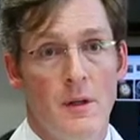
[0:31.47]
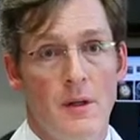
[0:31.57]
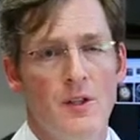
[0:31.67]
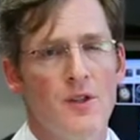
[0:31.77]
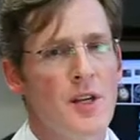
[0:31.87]

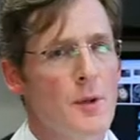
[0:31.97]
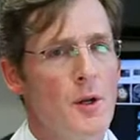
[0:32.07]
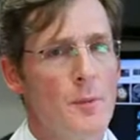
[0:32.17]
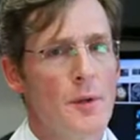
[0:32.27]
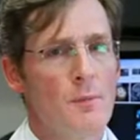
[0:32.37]
Can you tell me a
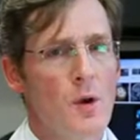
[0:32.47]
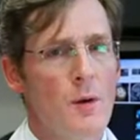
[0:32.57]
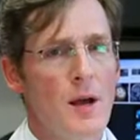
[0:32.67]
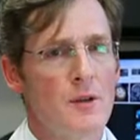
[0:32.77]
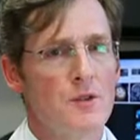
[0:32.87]
little bit more
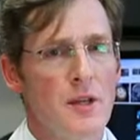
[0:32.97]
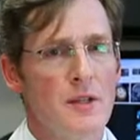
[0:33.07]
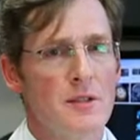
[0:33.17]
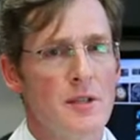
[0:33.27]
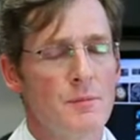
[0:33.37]
about
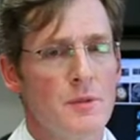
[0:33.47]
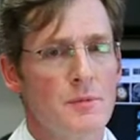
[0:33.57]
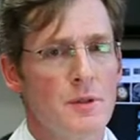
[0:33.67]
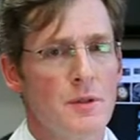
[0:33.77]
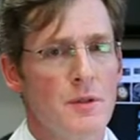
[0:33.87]
Jenny's symptoms?